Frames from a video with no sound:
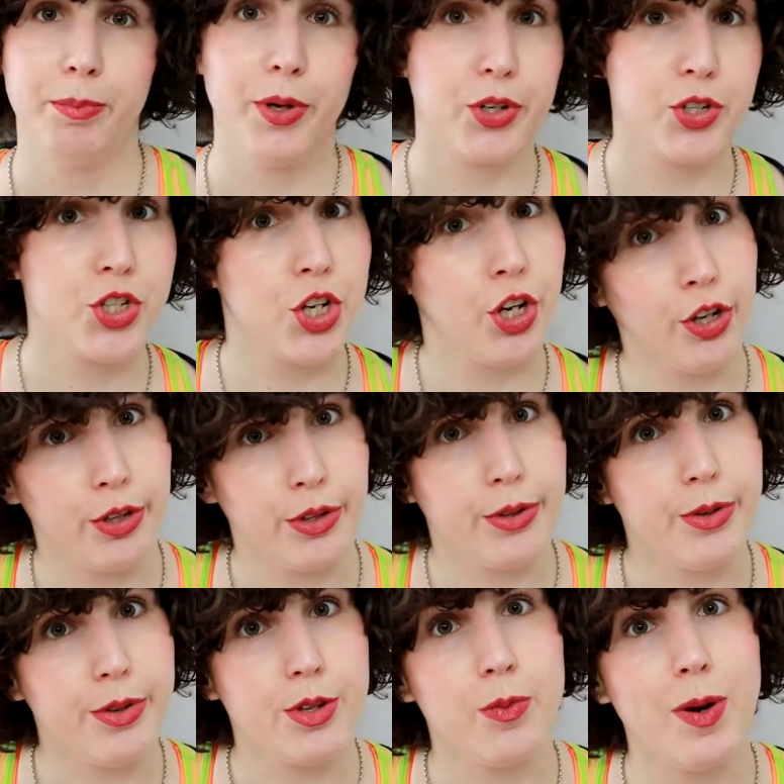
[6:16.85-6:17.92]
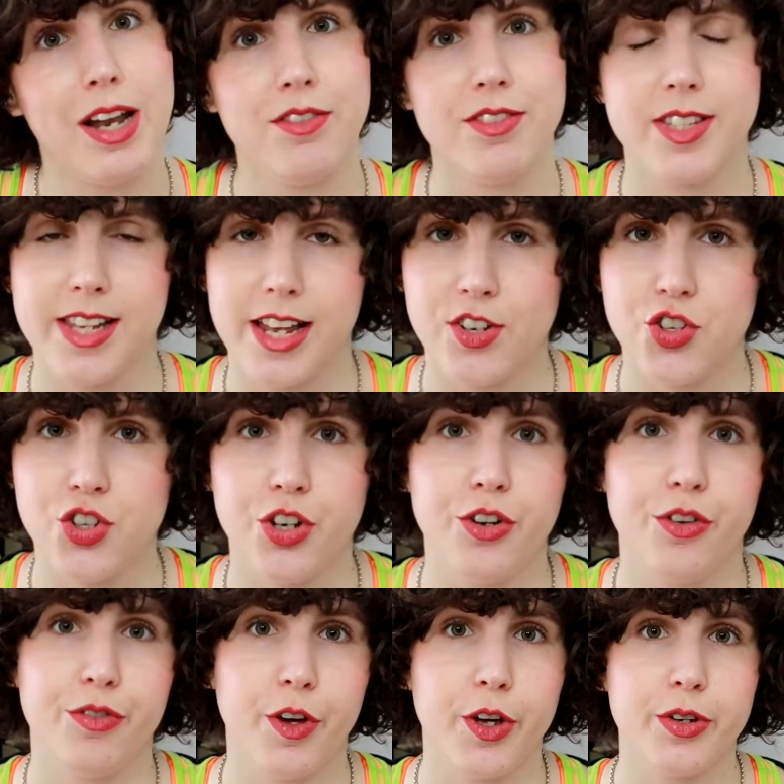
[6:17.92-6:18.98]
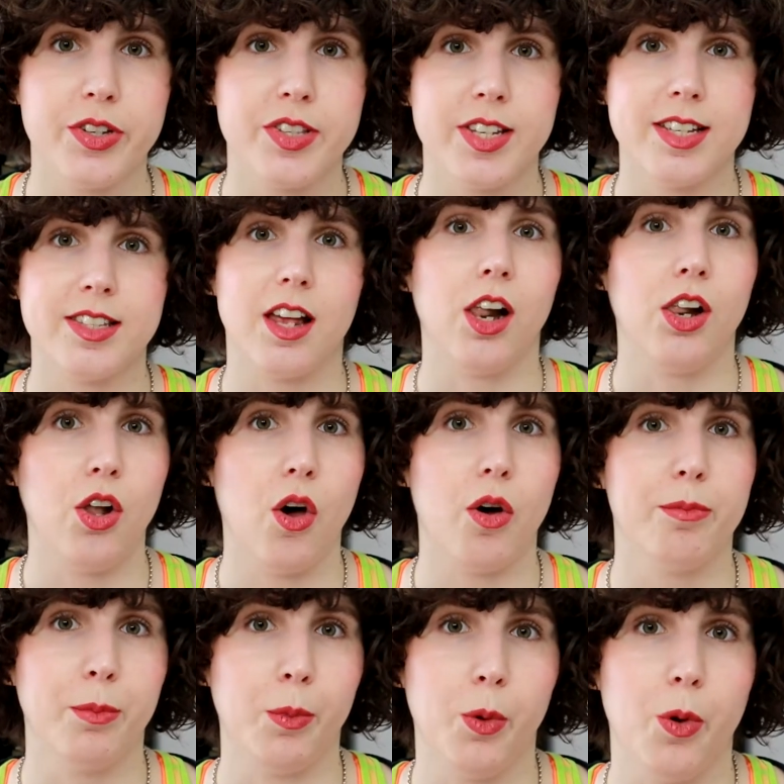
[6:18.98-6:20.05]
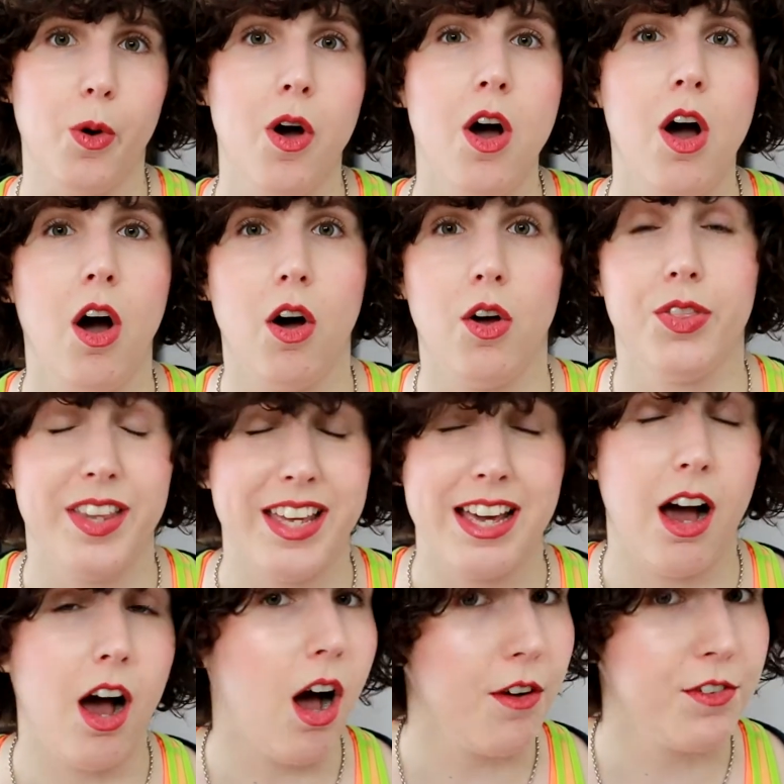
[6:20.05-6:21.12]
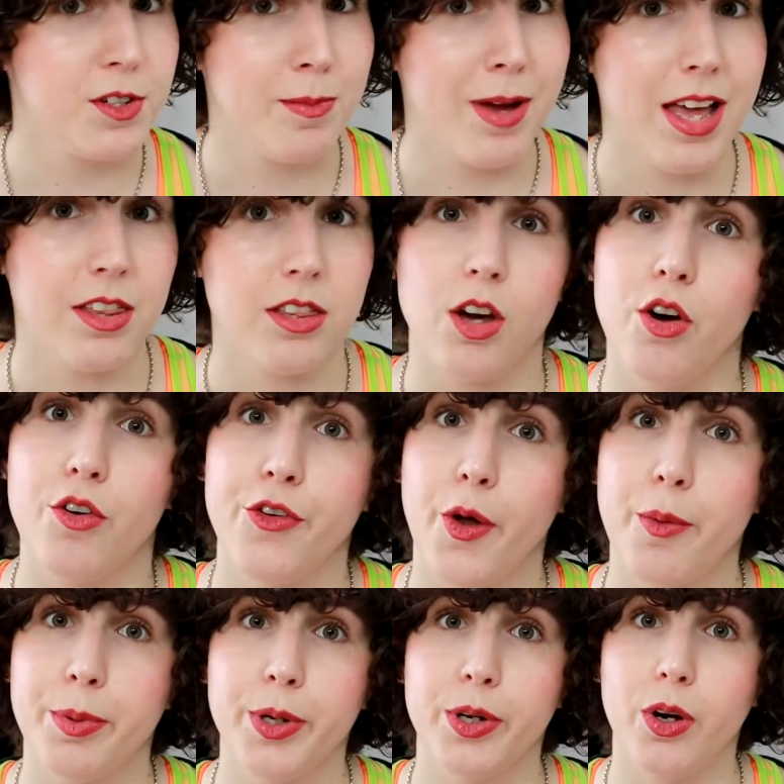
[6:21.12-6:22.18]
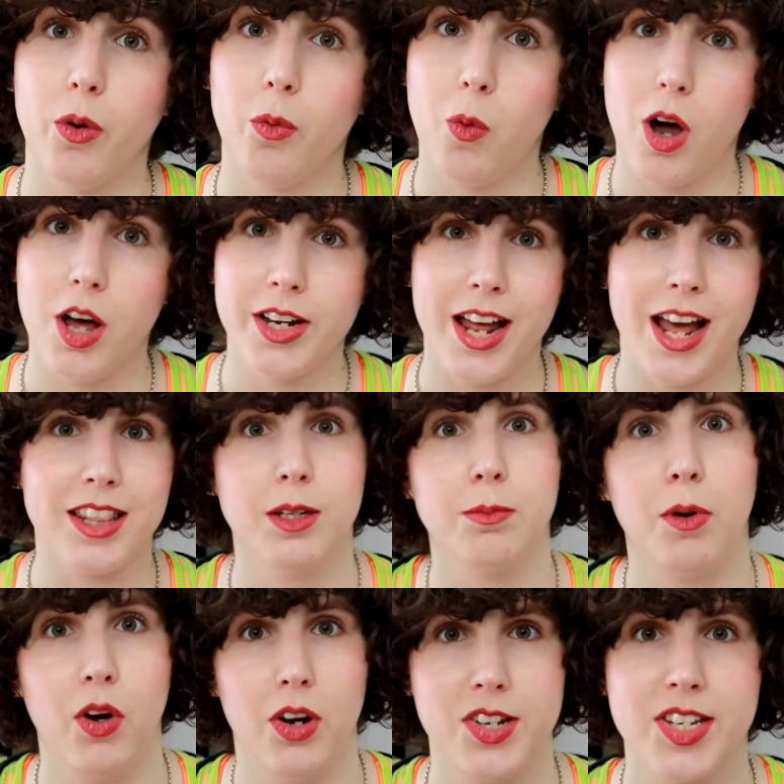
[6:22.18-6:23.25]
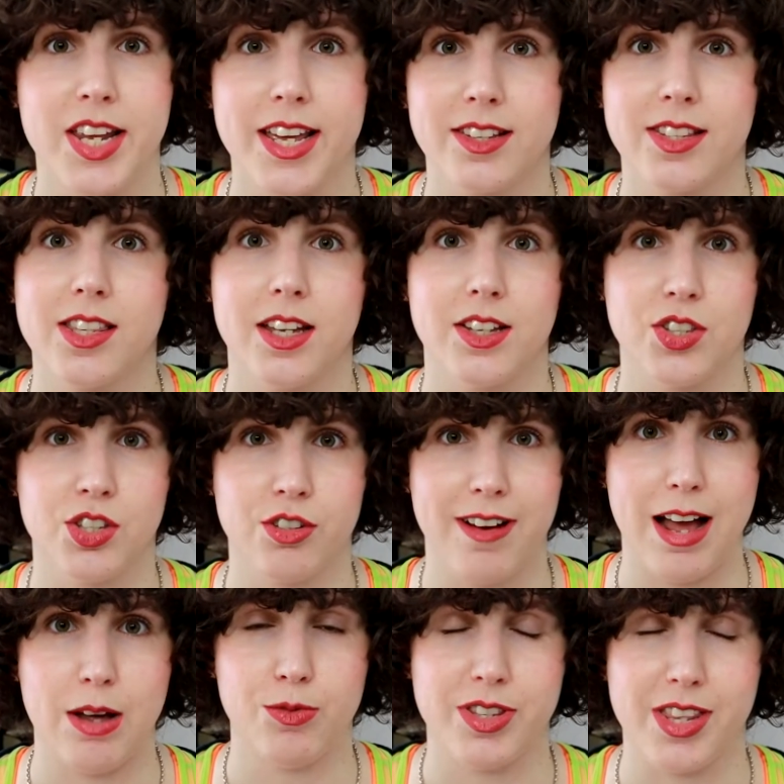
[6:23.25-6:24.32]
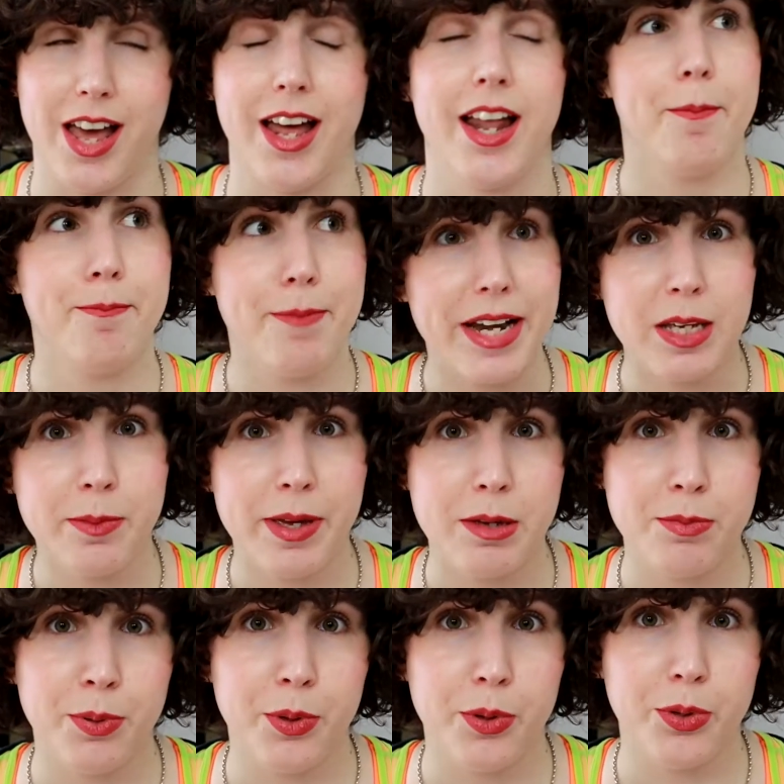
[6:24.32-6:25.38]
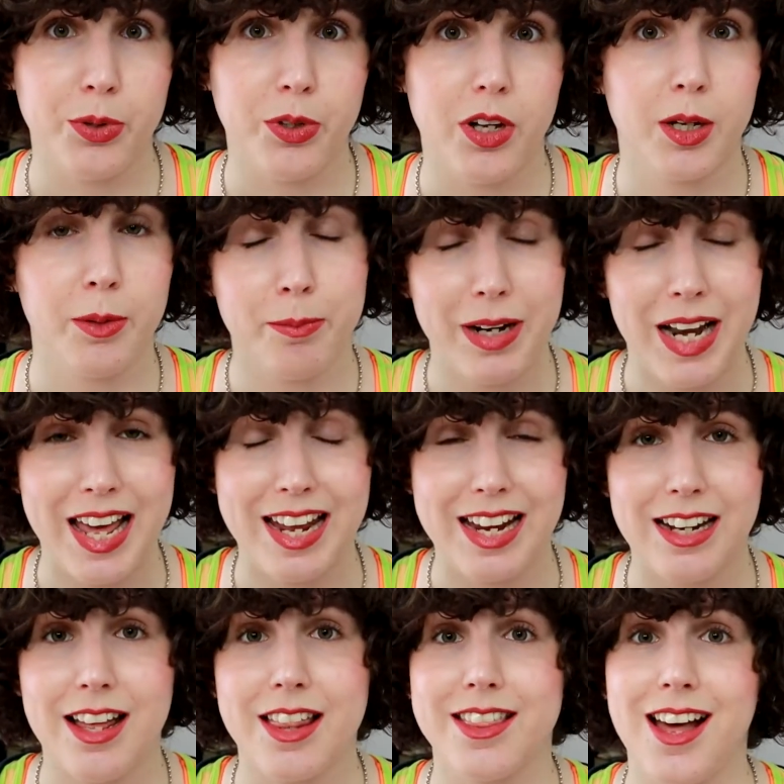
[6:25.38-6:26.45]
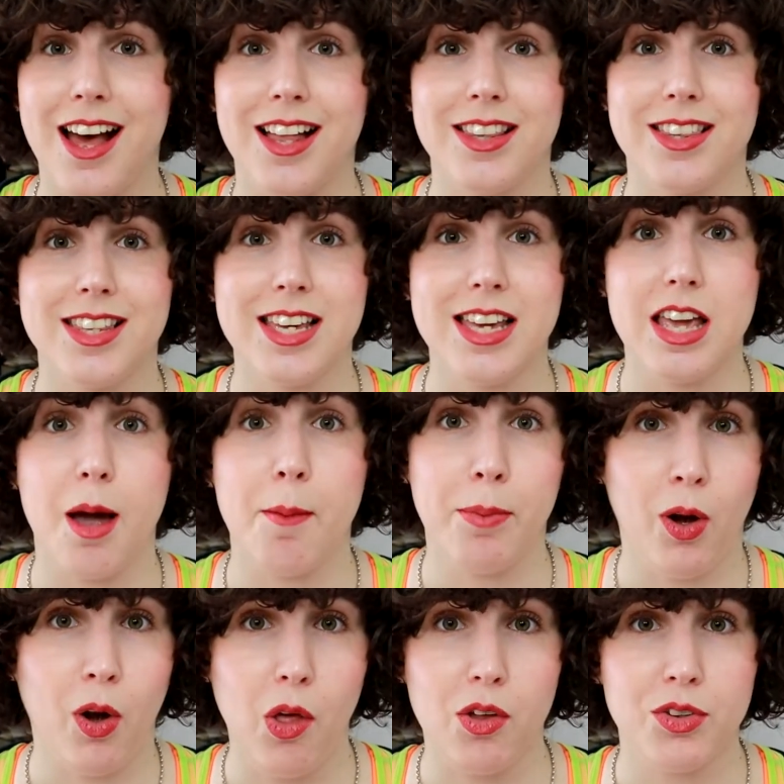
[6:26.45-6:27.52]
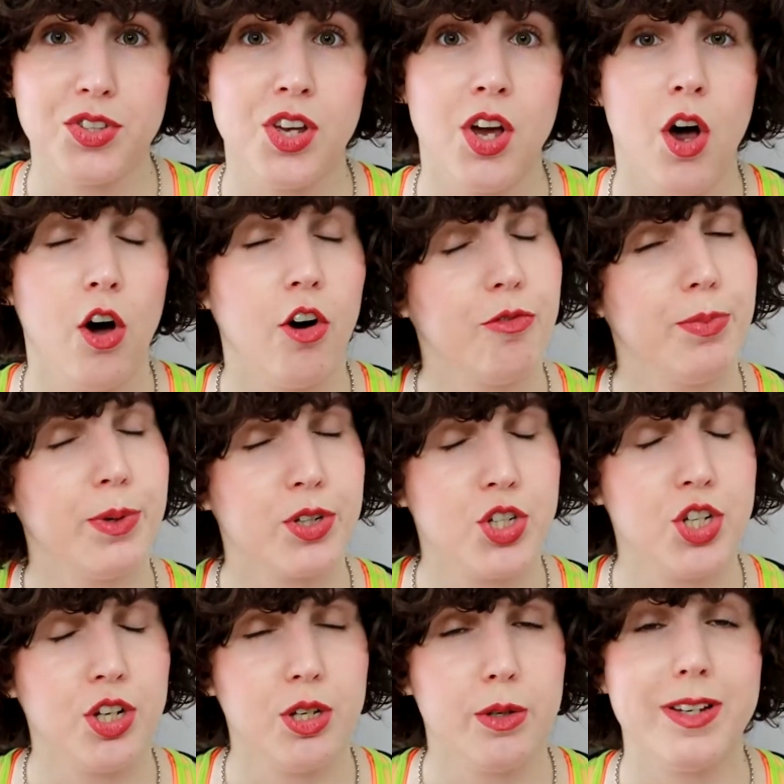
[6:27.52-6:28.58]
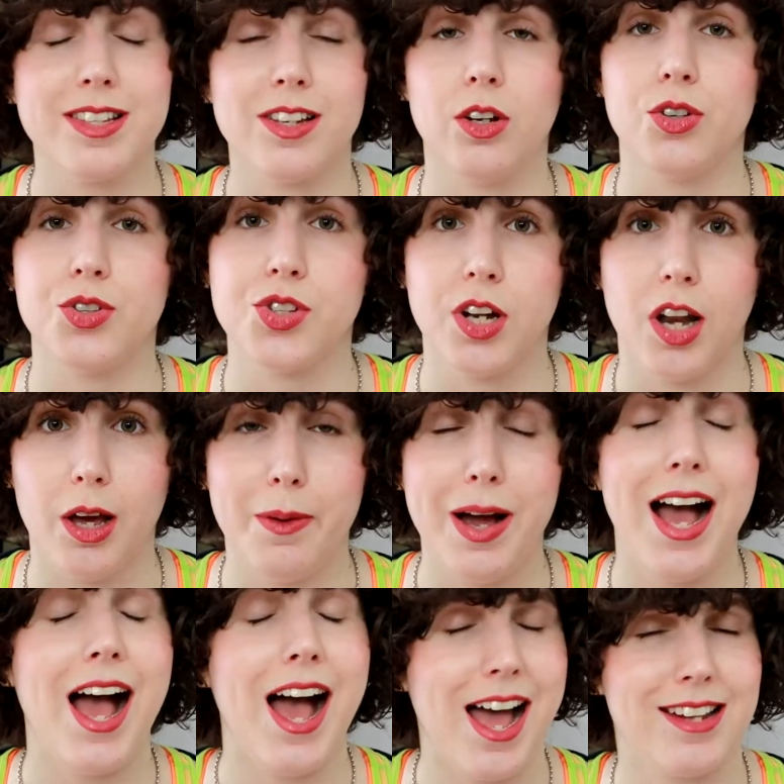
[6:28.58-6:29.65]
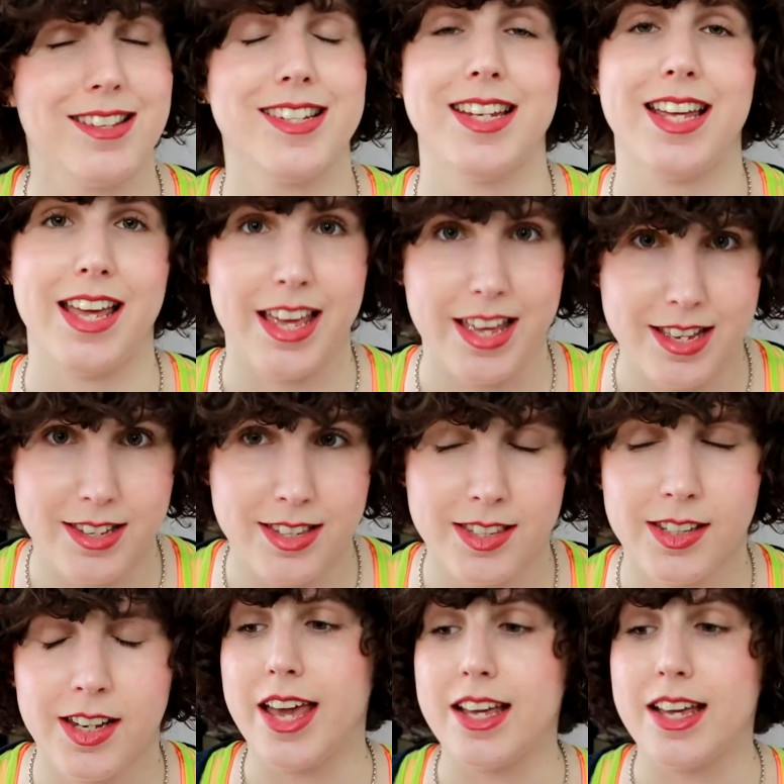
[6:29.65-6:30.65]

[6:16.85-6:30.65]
Book 2, The Well of Ascension, focuses a lot more on the aftermath of Book 1 and the politics that surround that. Many people complain that the plot of Book 2 is a lot slower, and it is.